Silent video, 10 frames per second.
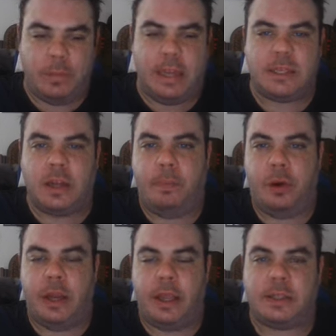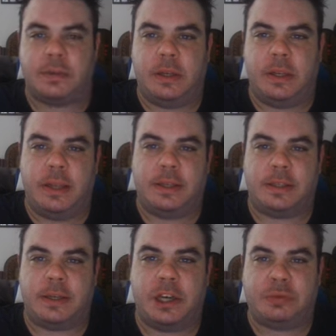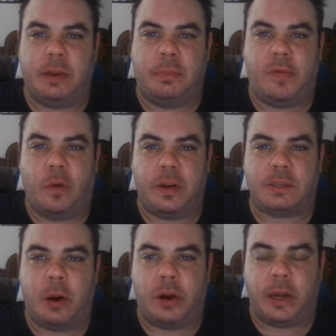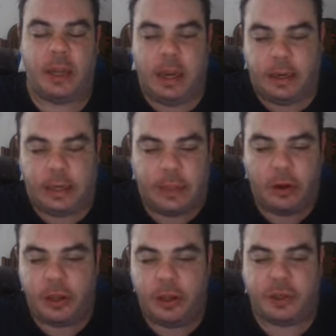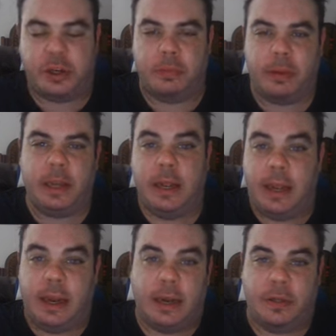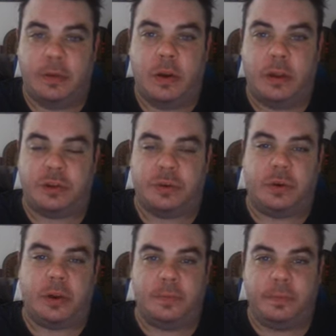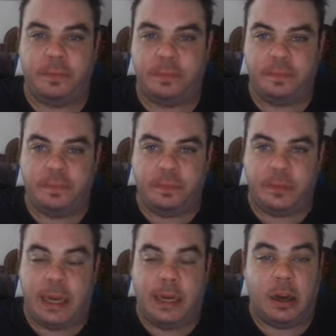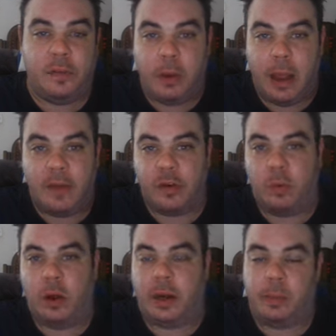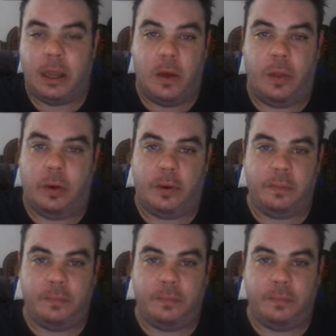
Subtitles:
He's not putting his country before his party. Neither are you, Jagmeet, and neither are you, Trudeau. And none of you ever would, and we all know it.